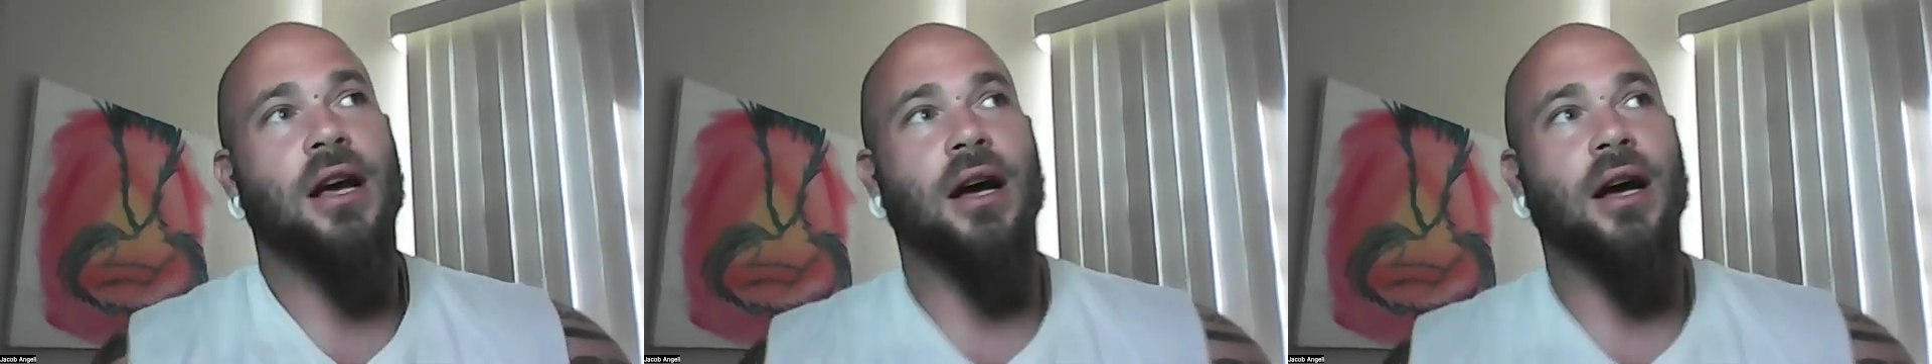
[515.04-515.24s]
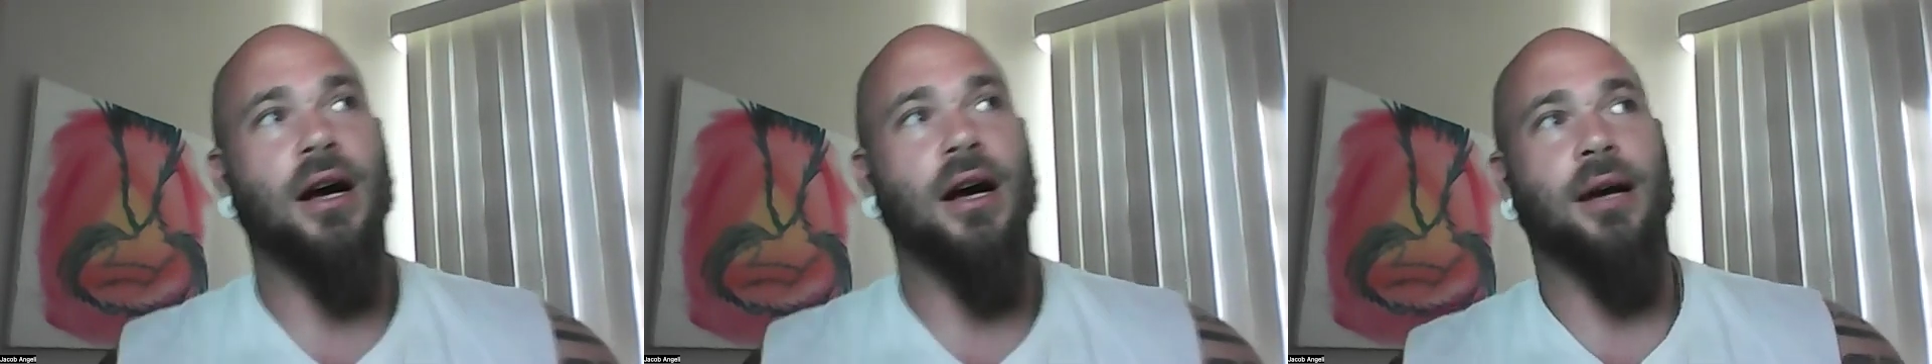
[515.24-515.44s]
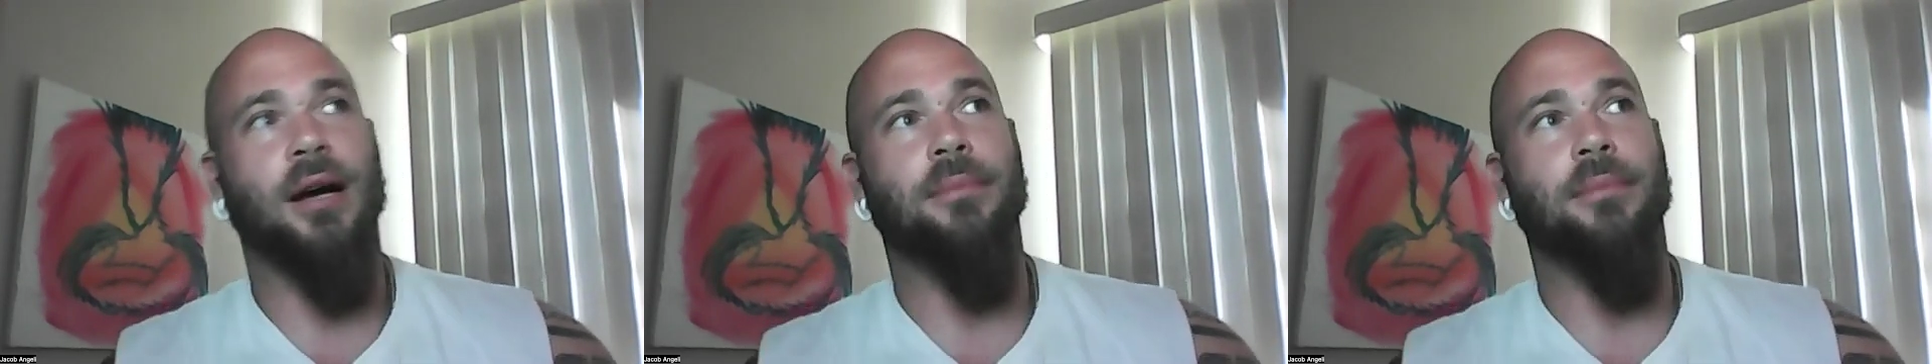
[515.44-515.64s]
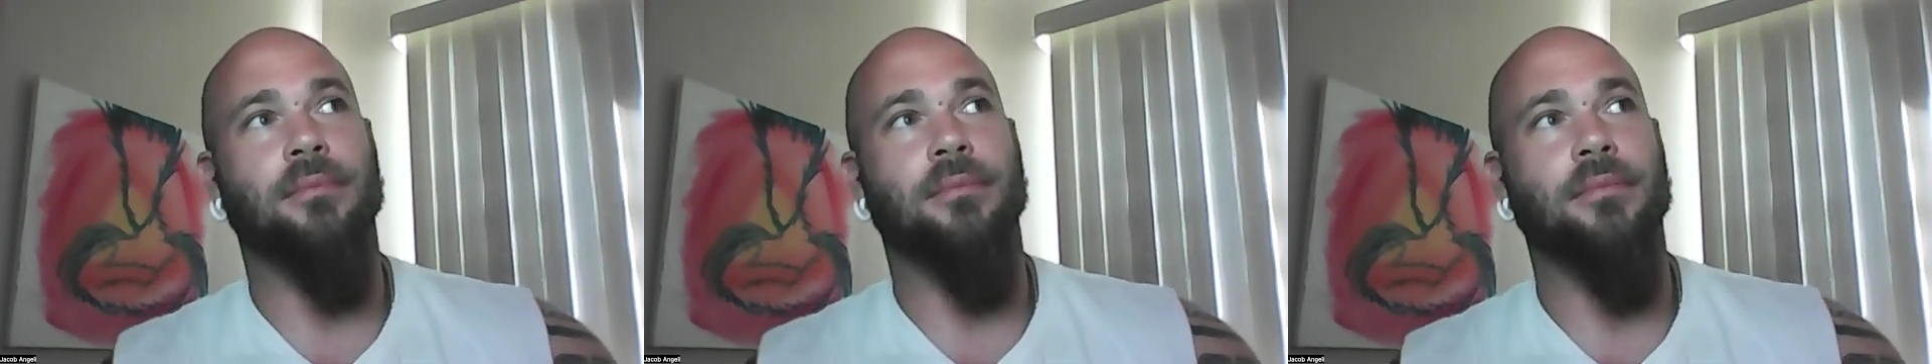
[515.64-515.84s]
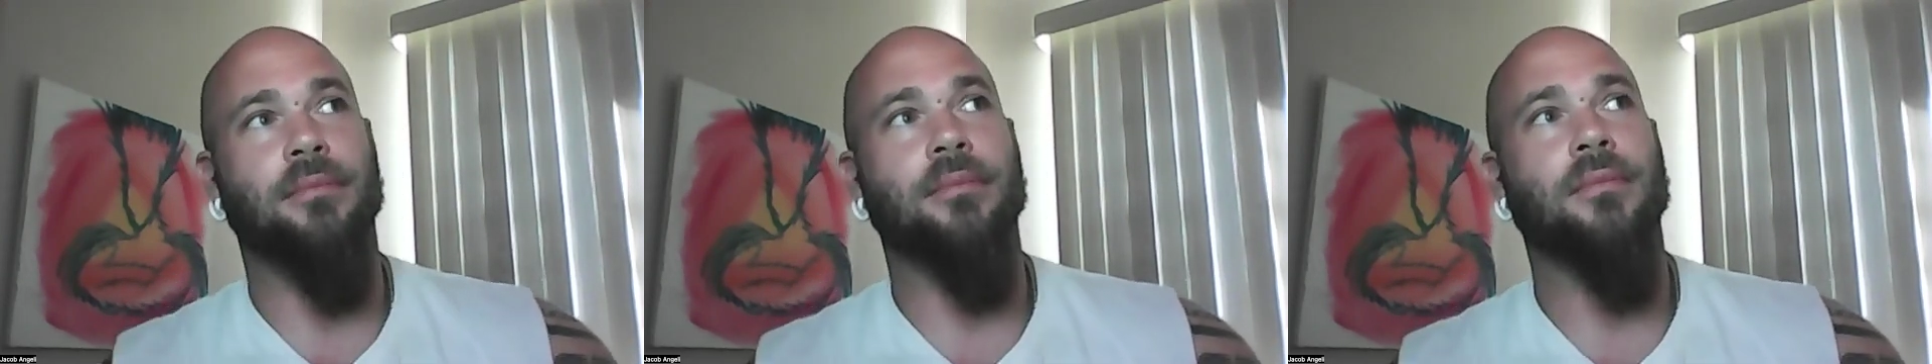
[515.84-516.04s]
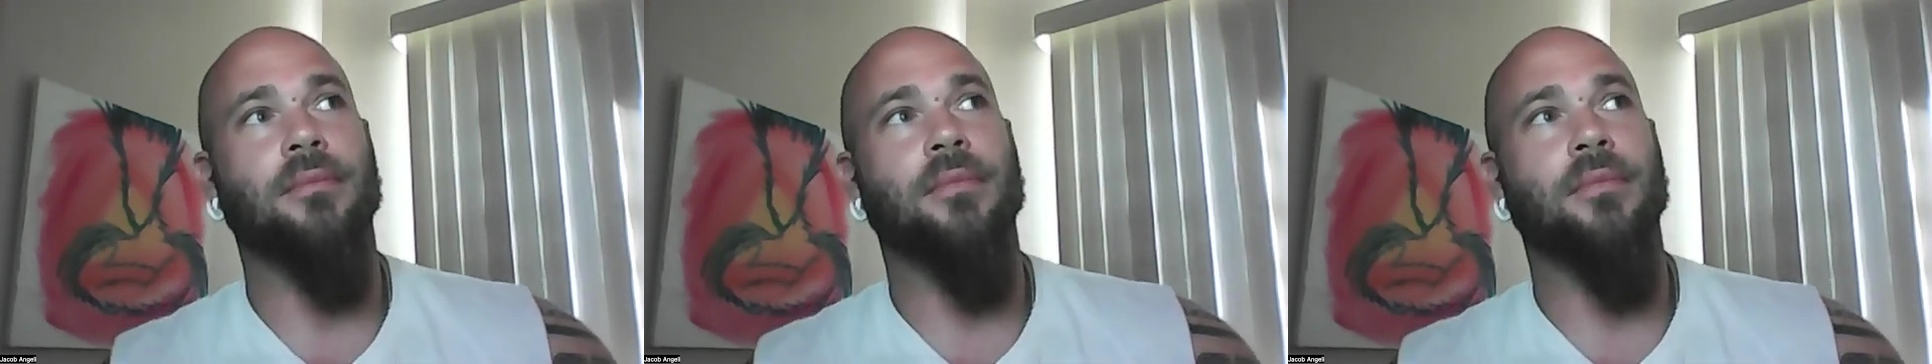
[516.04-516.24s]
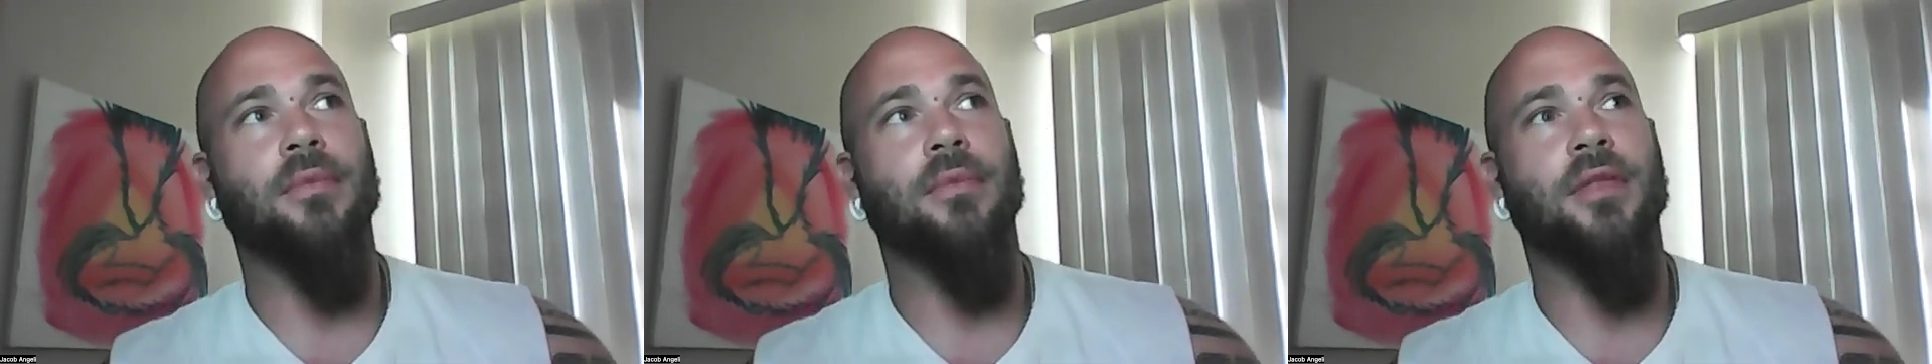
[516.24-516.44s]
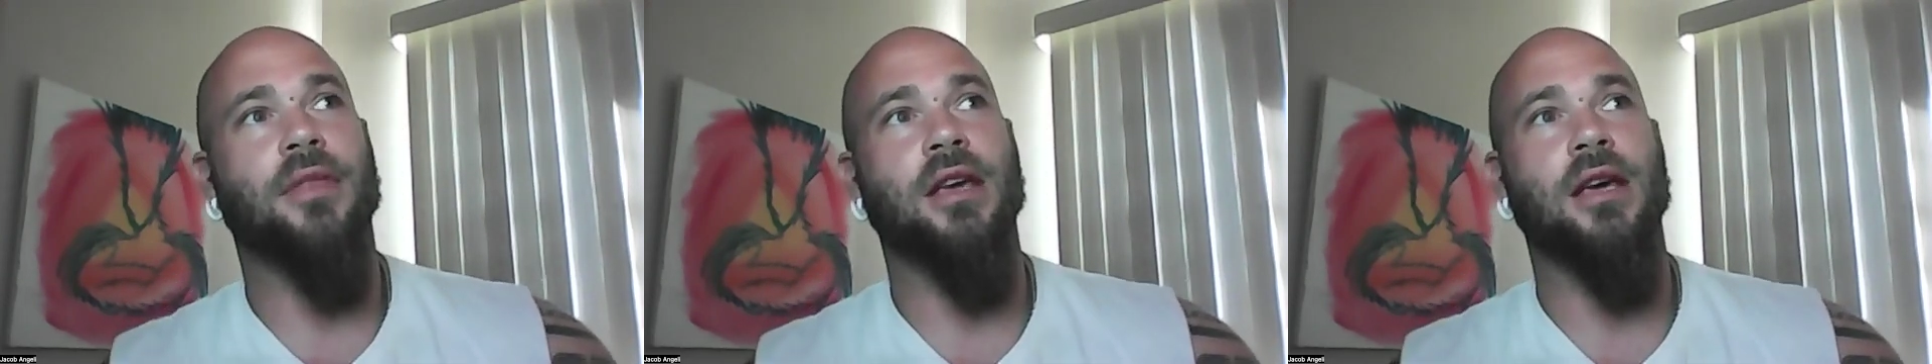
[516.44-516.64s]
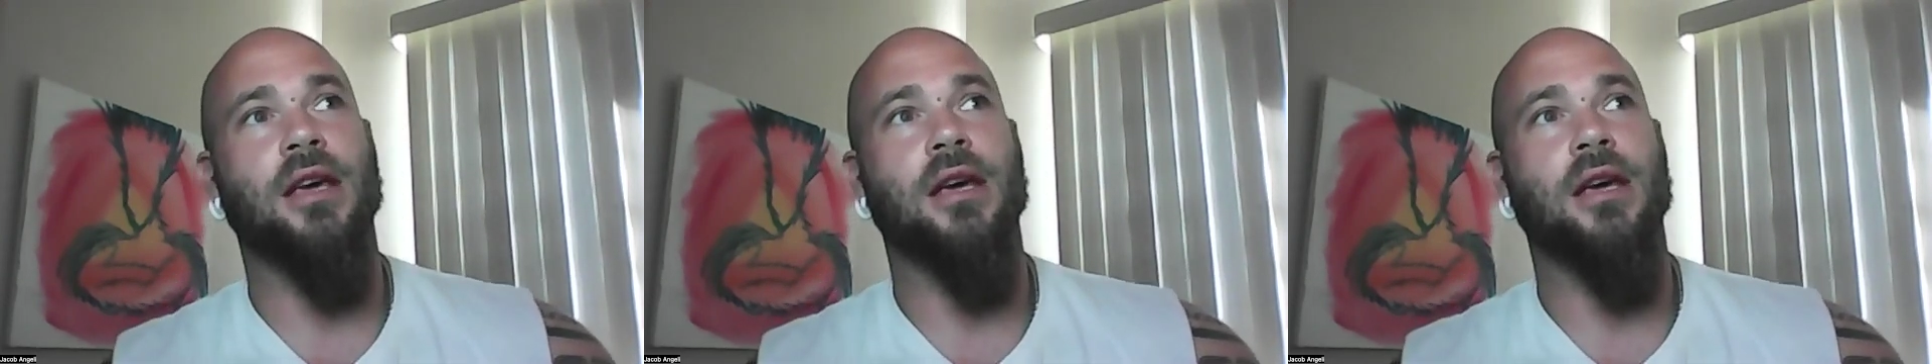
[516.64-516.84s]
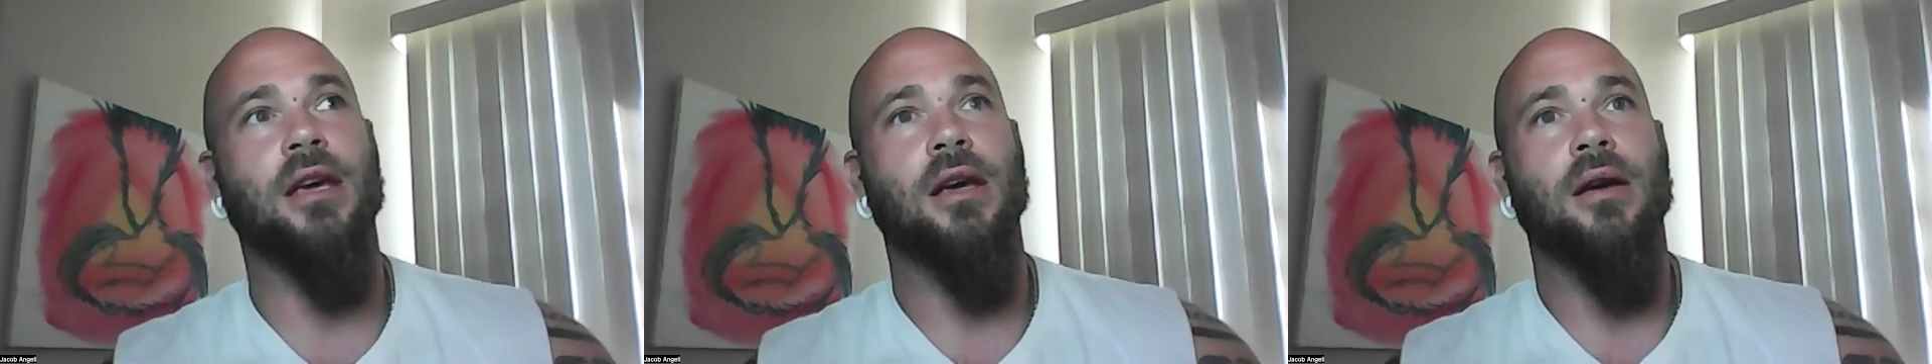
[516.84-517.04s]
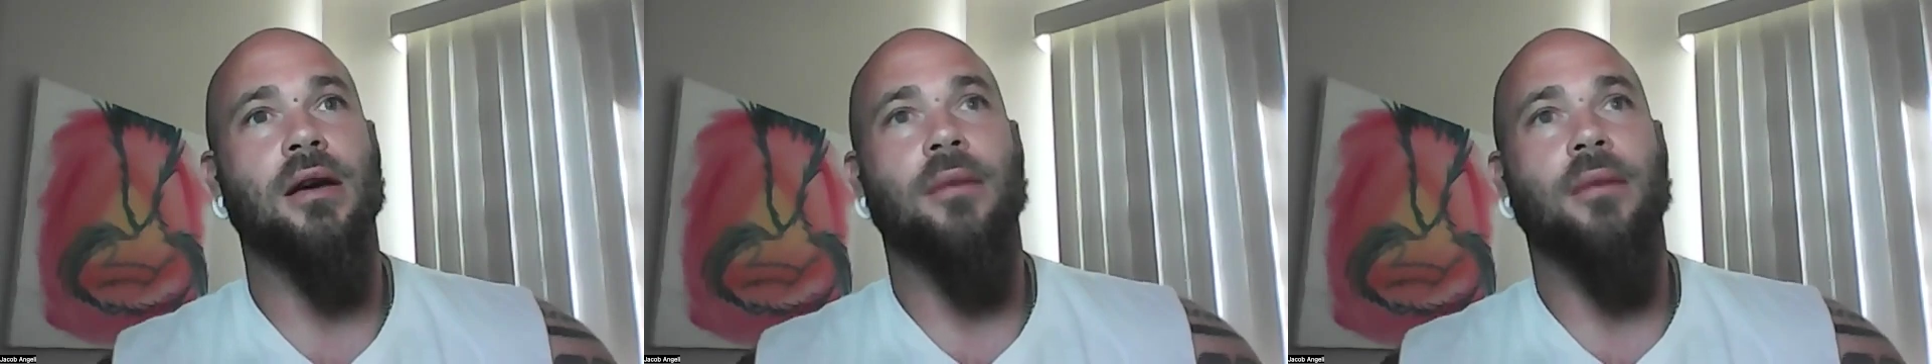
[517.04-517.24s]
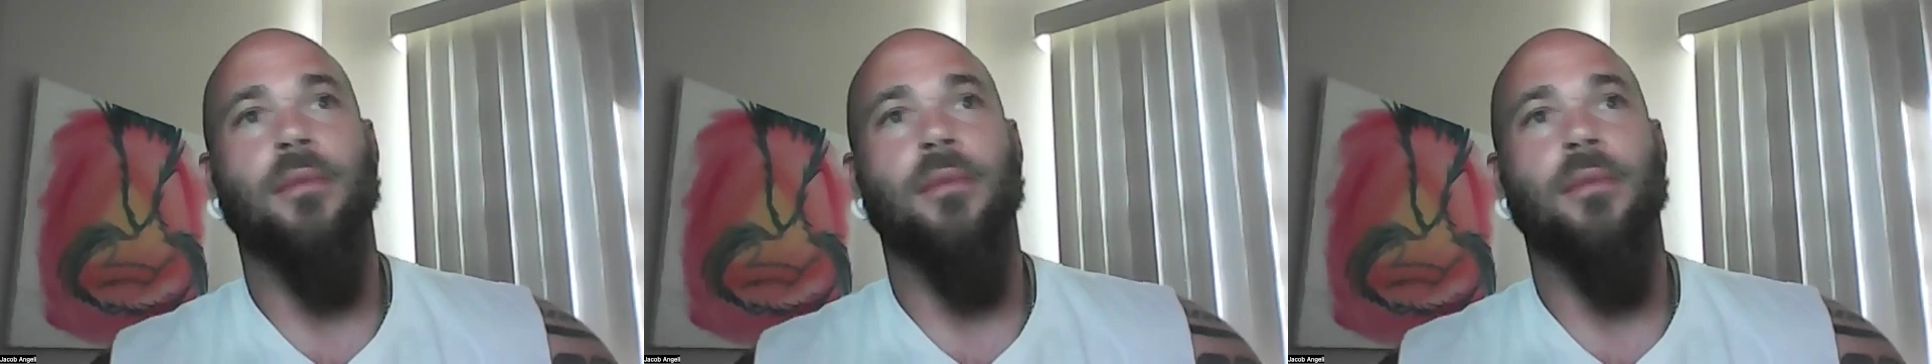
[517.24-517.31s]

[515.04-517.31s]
the